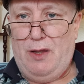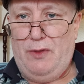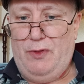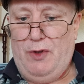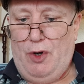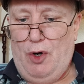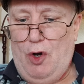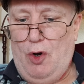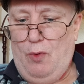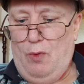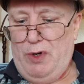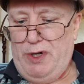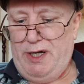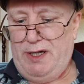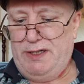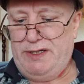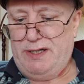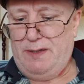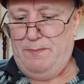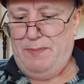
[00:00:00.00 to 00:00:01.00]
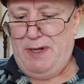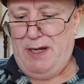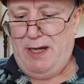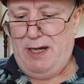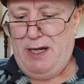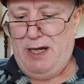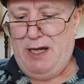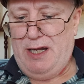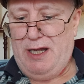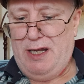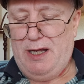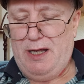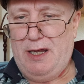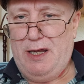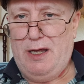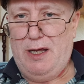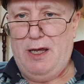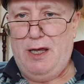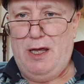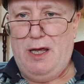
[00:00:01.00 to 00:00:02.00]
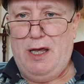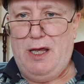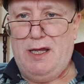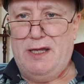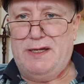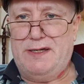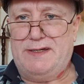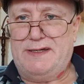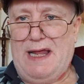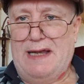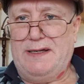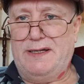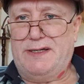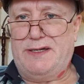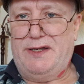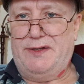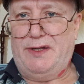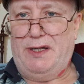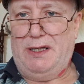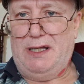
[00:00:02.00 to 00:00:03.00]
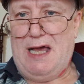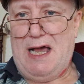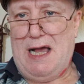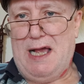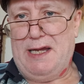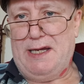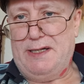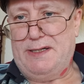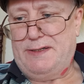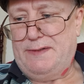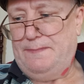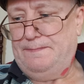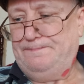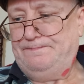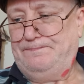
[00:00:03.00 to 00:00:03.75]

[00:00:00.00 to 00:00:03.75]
they're all wanting to be sent to the light.